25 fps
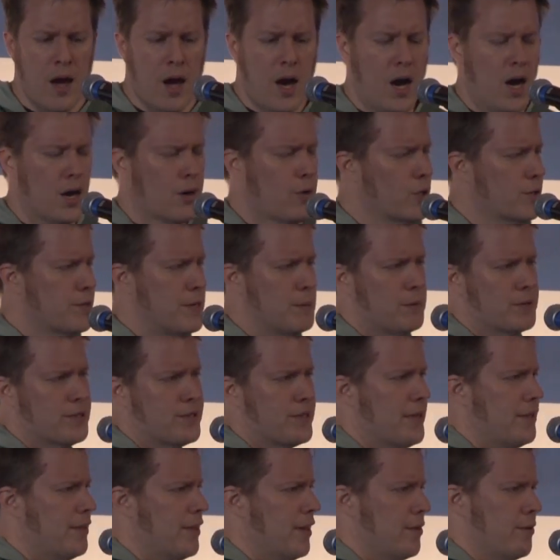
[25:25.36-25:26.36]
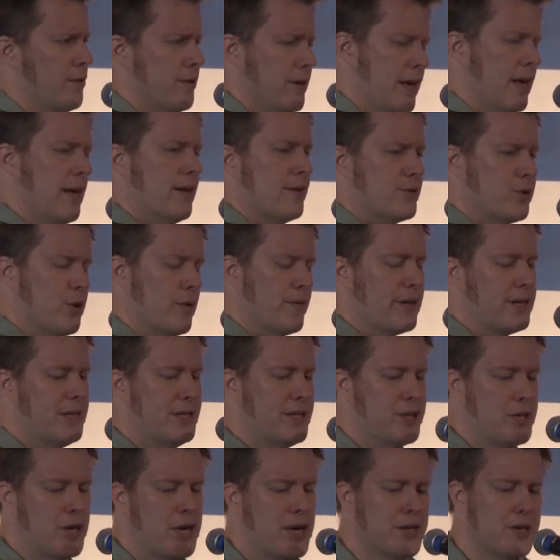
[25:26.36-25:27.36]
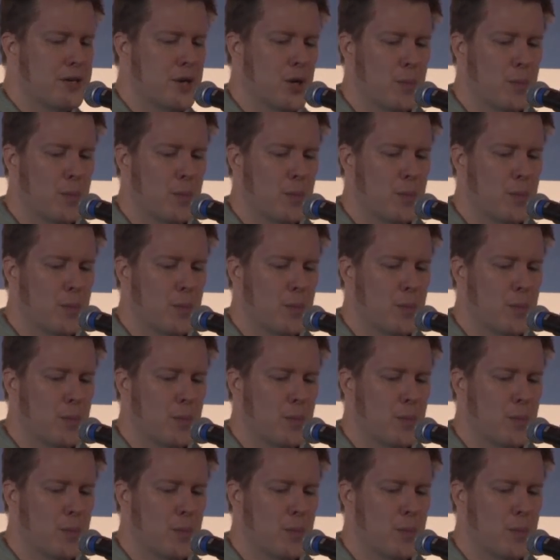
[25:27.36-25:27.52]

Of course, people say the other, again, sort of a cliche,